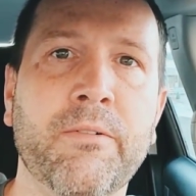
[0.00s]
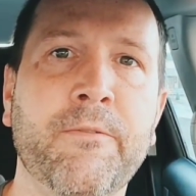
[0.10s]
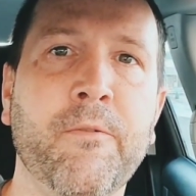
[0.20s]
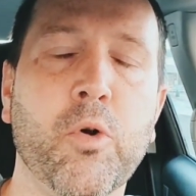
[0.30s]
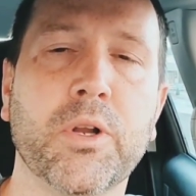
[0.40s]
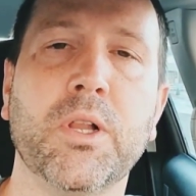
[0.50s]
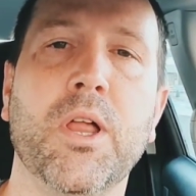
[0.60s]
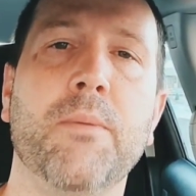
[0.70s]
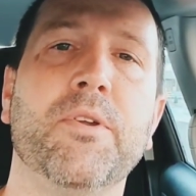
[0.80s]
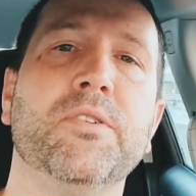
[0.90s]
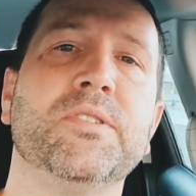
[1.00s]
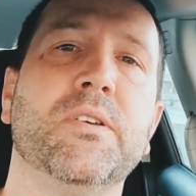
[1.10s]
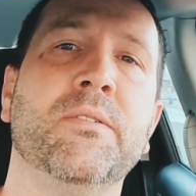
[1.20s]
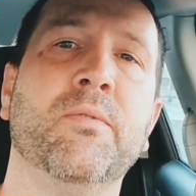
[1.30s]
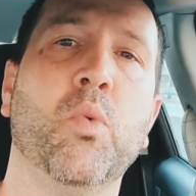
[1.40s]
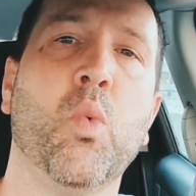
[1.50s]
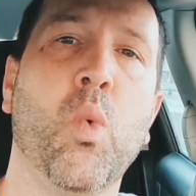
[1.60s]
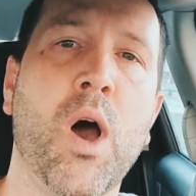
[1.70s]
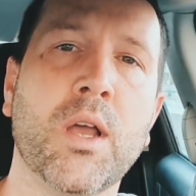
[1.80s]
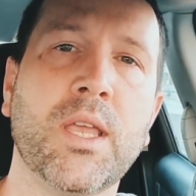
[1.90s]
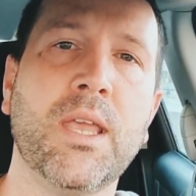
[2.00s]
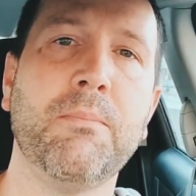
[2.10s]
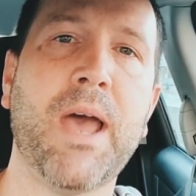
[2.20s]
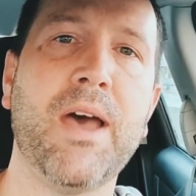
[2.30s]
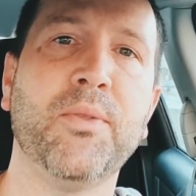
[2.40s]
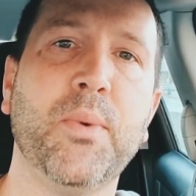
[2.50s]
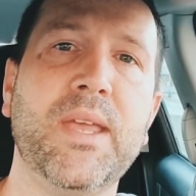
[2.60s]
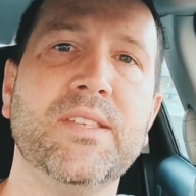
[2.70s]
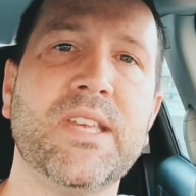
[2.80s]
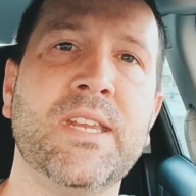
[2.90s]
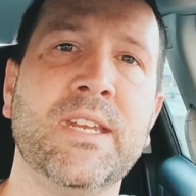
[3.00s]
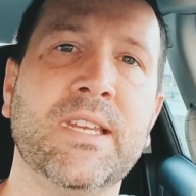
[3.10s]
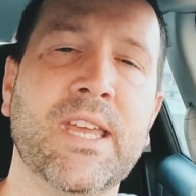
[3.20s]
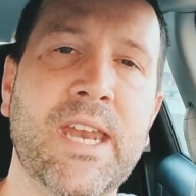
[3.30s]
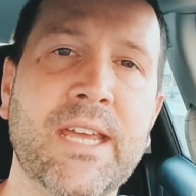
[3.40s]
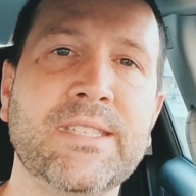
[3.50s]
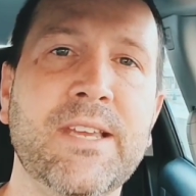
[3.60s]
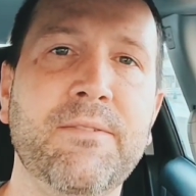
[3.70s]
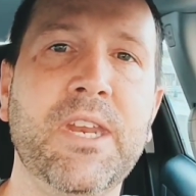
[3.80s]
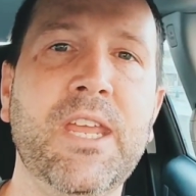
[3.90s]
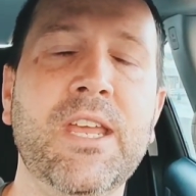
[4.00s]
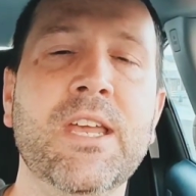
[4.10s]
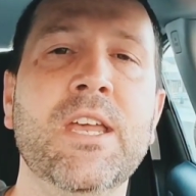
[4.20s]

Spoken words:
4 kilometers of walking pathways and connectivity